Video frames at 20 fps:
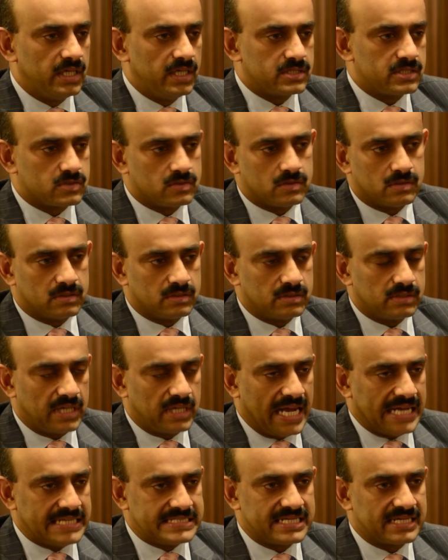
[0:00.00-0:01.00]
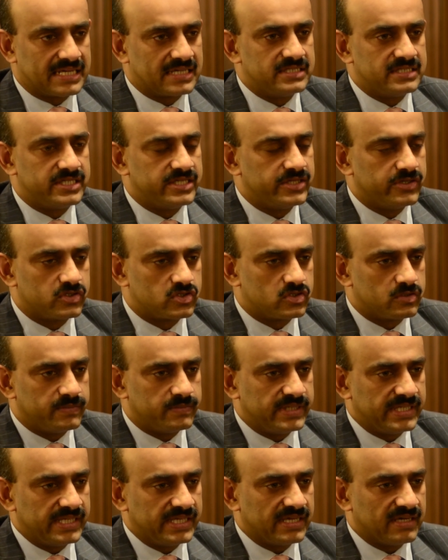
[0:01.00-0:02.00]
So AIESEC continues to
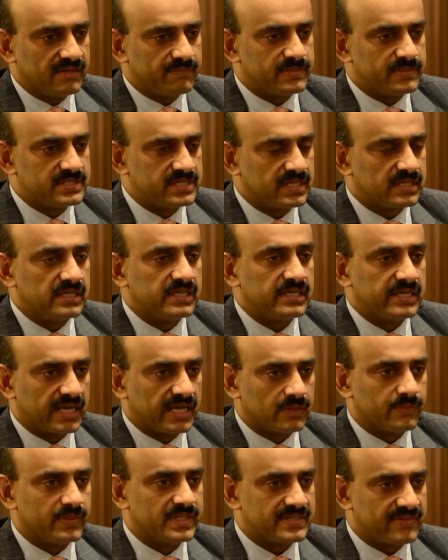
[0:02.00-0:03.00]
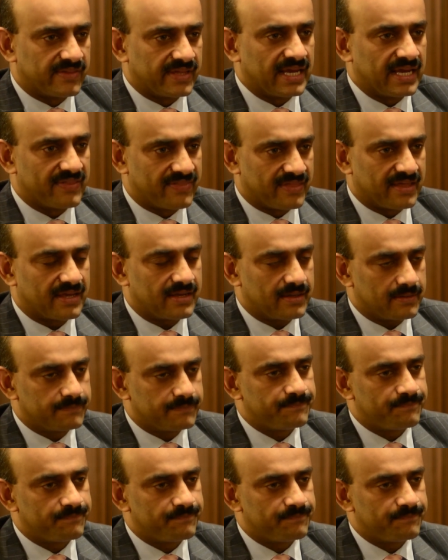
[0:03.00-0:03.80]
be a particularly relevant thing, I think.